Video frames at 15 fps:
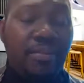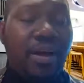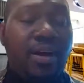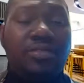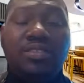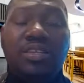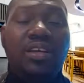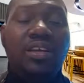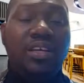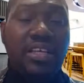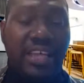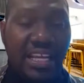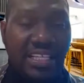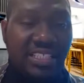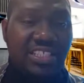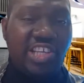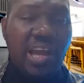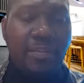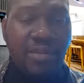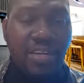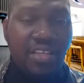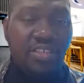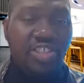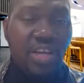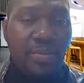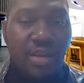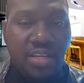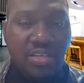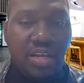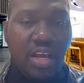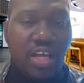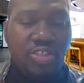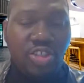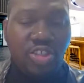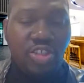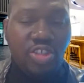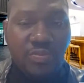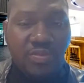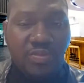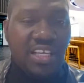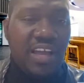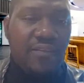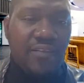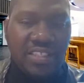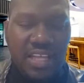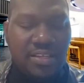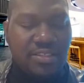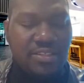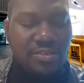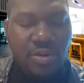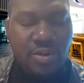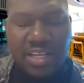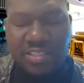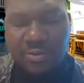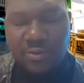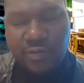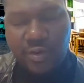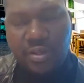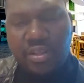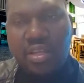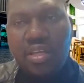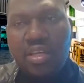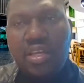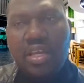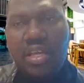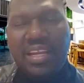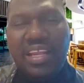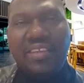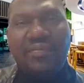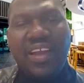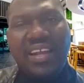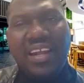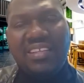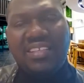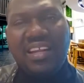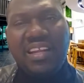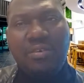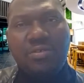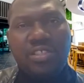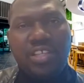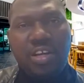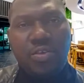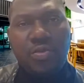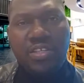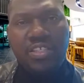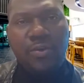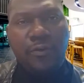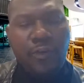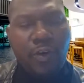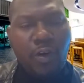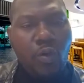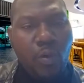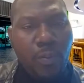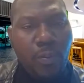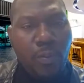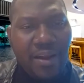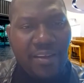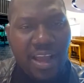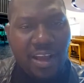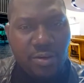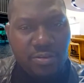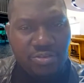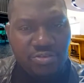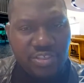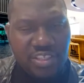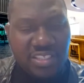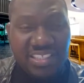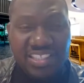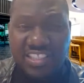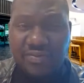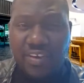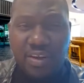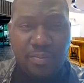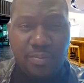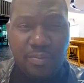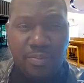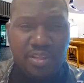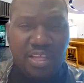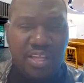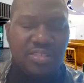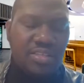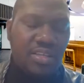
about getting the German job seeker visa and so on and so forth. Then the final thing I want to tell you is look for low barrier countries. This is very important.